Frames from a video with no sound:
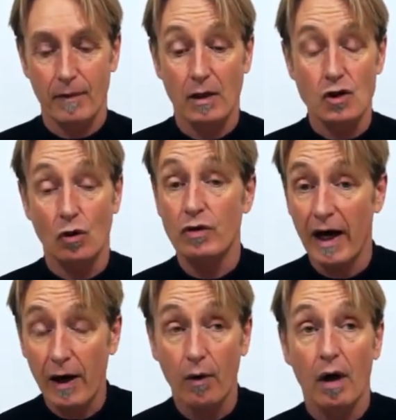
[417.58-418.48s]
And so
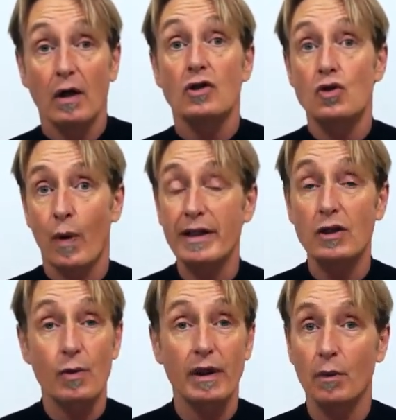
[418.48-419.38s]
now,
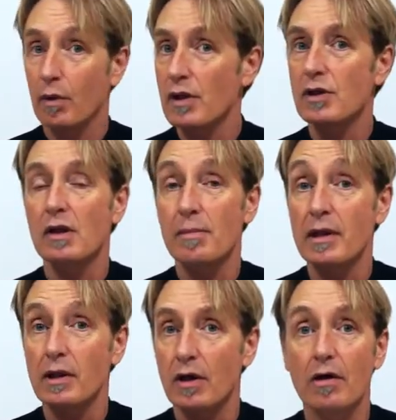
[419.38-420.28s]
2021 is going to be
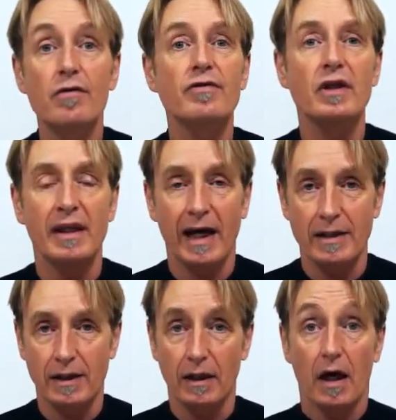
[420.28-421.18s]
the year of
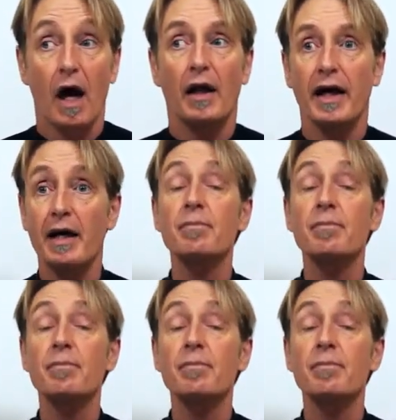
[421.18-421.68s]
uniting. And I